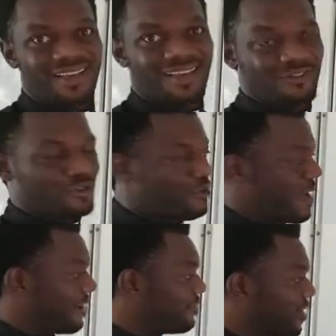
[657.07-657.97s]
So we
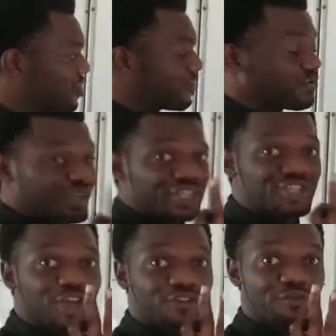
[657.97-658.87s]
have 3
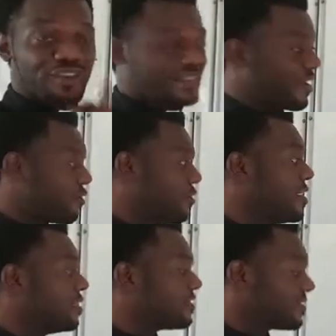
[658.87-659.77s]
regions of the circle:
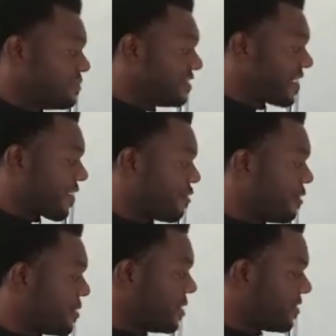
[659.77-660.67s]

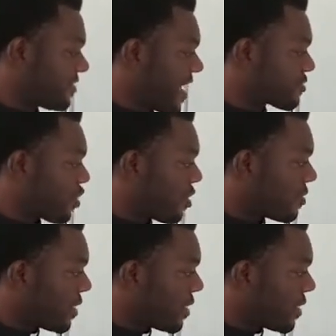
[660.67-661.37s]
semicircle, sector,